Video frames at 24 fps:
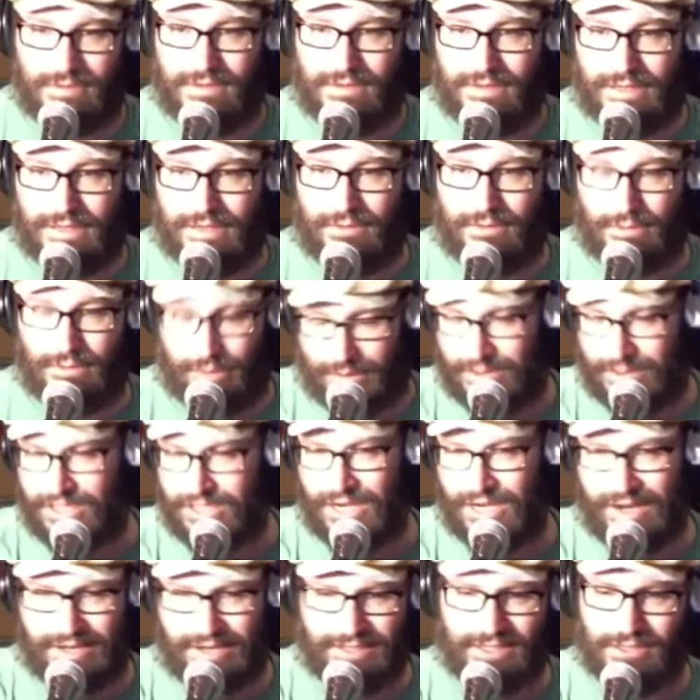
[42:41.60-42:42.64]
or he
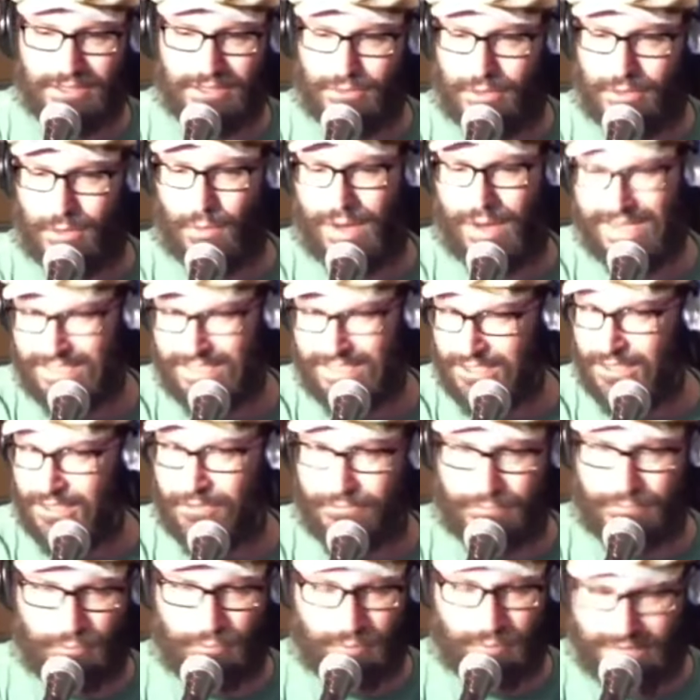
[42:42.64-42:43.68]
signs it or he writes stuff,
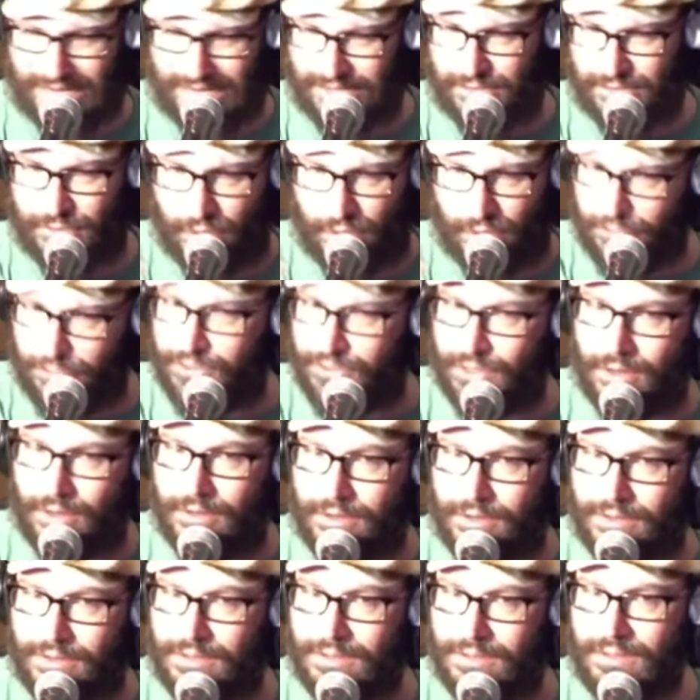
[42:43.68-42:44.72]
takes notes on
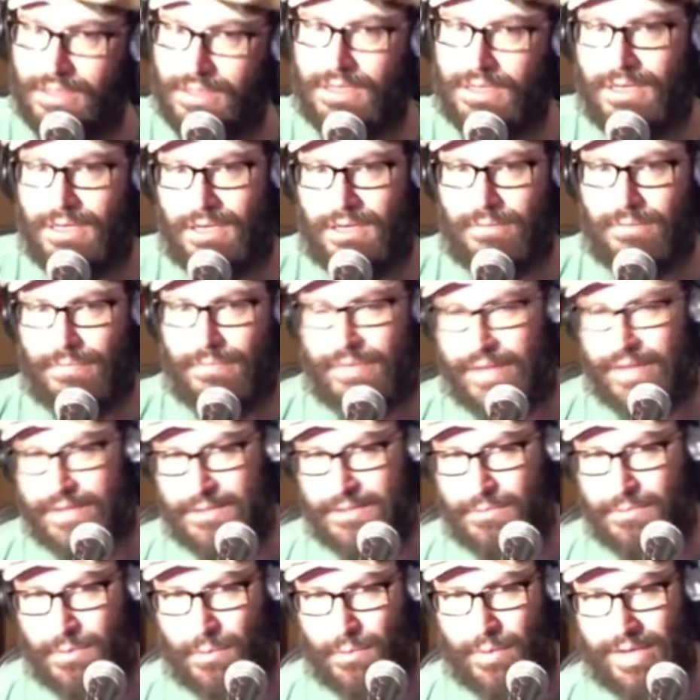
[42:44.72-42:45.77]
it. Right.
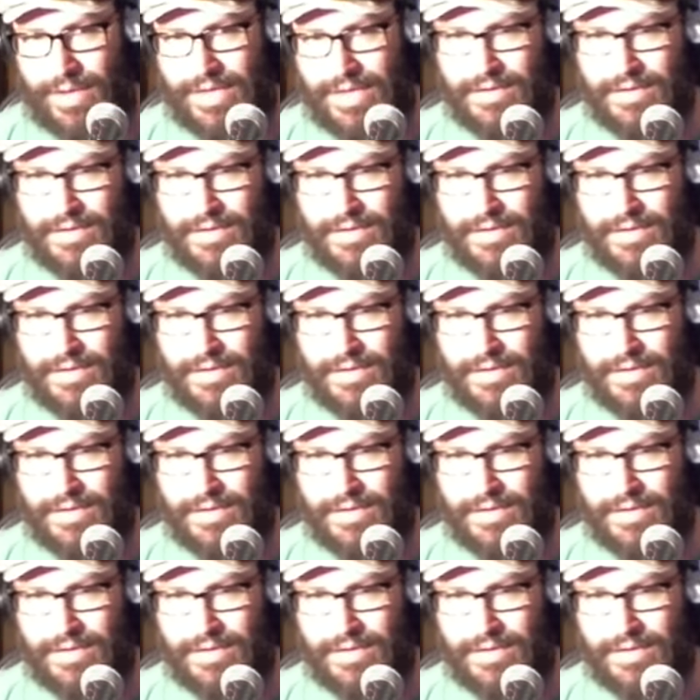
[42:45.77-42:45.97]
That's the way he